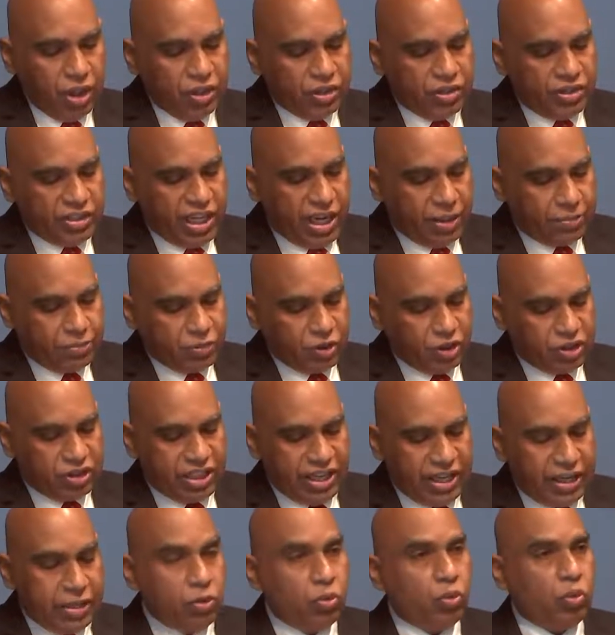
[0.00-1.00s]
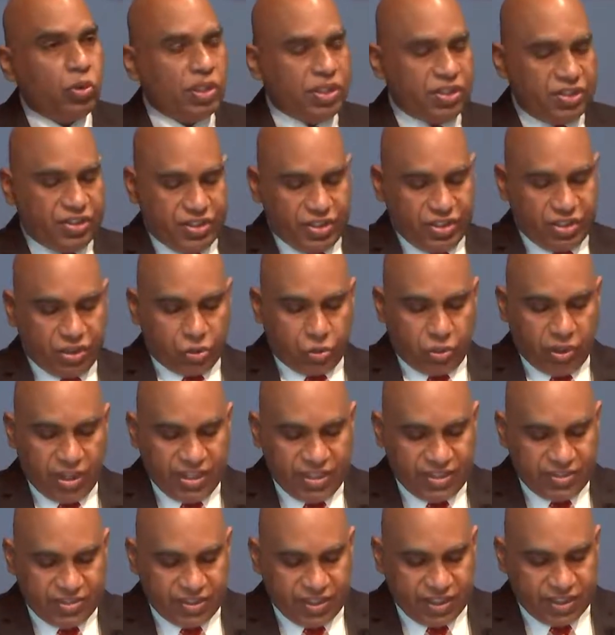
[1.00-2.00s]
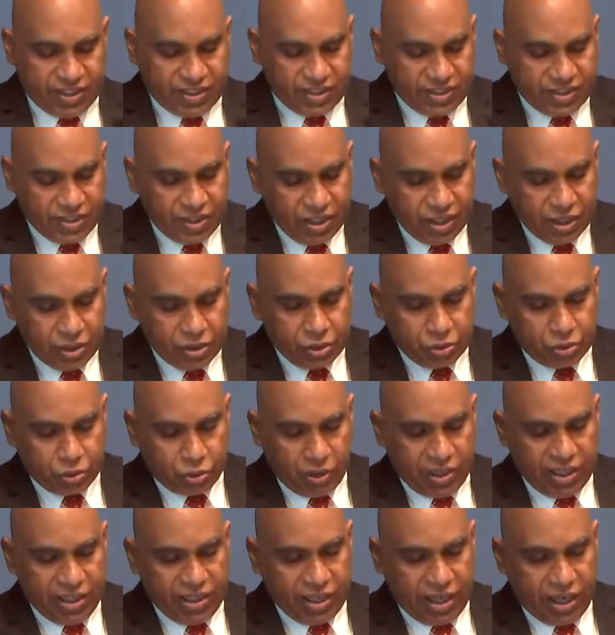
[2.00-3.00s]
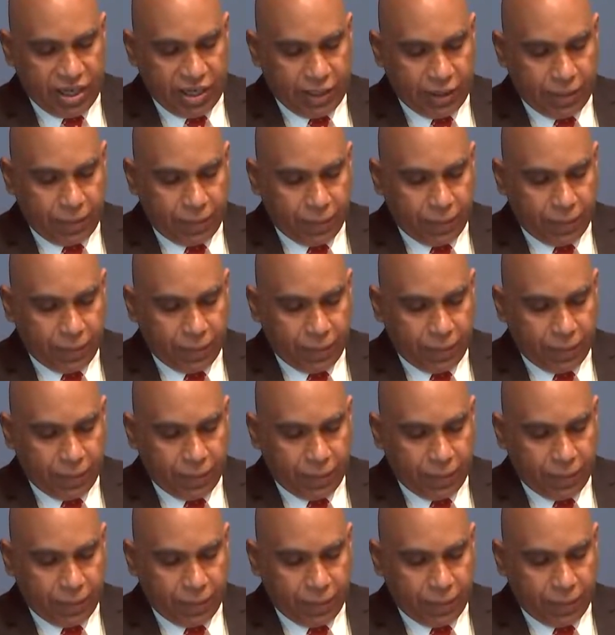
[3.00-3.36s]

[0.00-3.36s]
chapter 10, verses 26 to 29.